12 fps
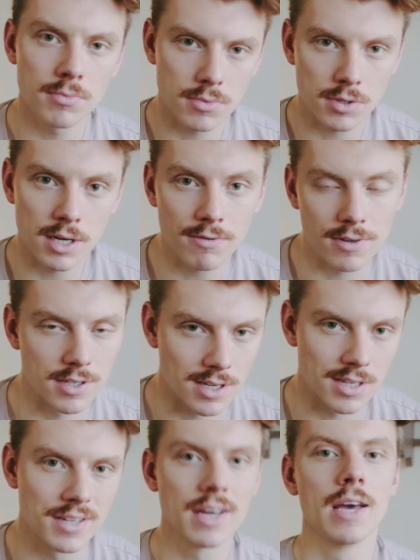
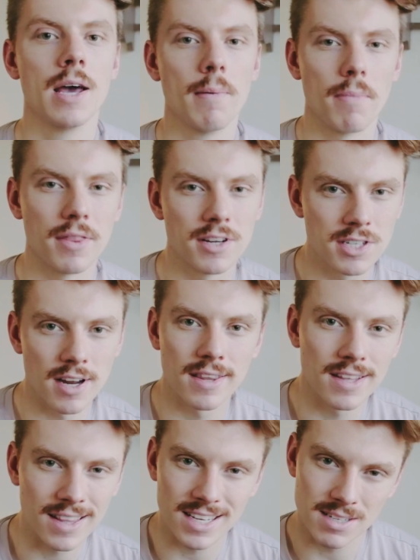differences, but there's
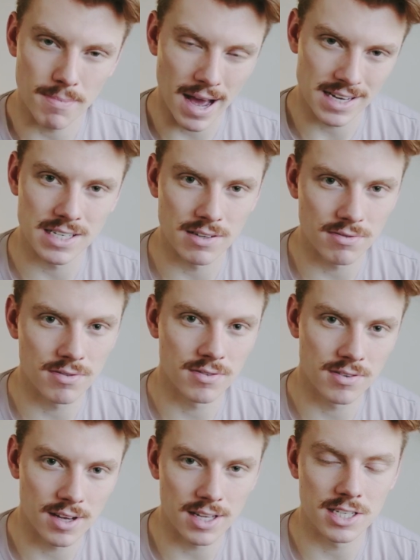nothing that's massive,
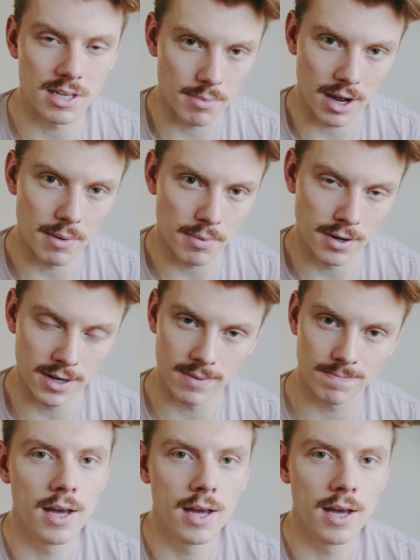at least in my opinion.